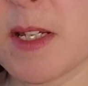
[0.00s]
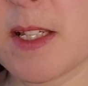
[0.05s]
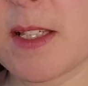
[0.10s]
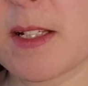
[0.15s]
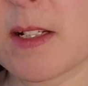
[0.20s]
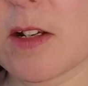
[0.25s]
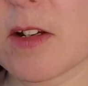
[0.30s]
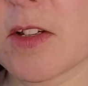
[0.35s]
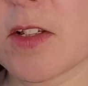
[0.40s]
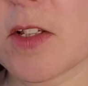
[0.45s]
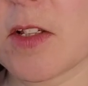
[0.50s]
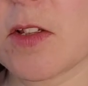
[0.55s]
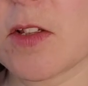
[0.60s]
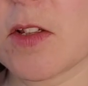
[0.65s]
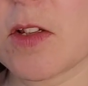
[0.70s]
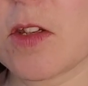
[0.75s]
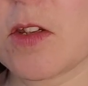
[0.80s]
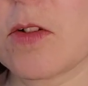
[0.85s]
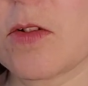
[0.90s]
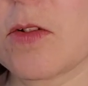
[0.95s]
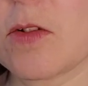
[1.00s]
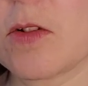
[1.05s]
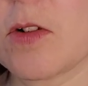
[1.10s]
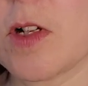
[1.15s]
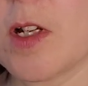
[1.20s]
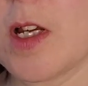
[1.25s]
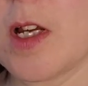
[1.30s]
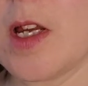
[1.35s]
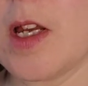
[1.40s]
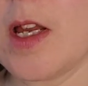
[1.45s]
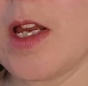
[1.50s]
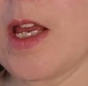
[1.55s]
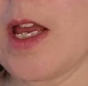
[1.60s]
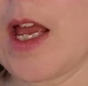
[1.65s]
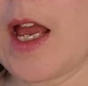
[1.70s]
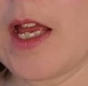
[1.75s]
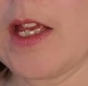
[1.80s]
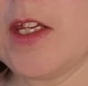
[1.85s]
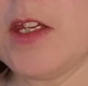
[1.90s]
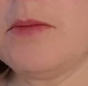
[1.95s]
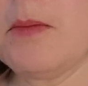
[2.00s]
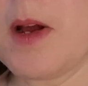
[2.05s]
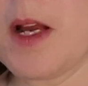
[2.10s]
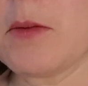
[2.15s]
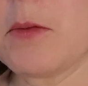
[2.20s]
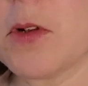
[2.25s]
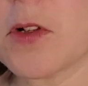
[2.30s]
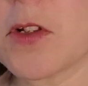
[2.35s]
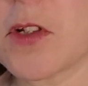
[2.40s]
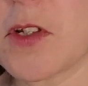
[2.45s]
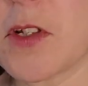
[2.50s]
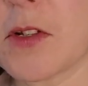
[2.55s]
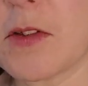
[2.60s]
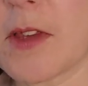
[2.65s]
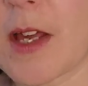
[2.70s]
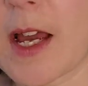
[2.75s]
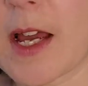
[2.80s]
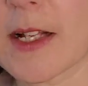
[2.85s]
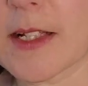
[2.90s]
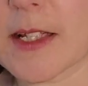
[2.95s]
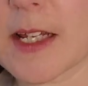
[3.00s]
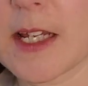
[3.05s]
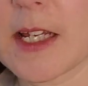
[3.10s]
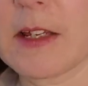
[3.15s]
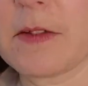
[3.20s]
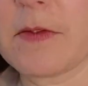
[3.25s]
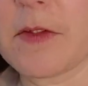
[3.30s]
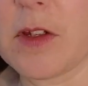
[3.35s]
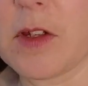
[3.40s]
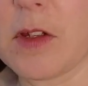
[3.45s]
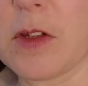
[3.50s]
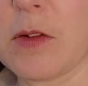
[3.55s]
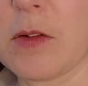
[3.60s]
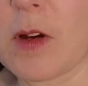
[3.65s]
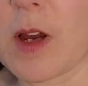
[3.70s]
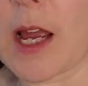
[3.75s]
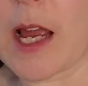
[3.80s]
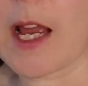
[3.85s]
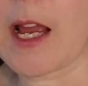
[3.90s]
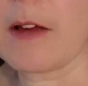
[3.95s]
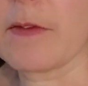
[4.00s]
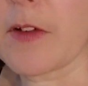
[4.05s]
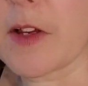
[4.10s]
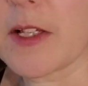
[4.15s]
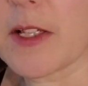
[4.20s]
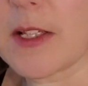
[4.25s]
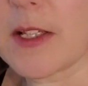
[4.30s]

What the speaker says: is nice and secure. You might want to do that if you have a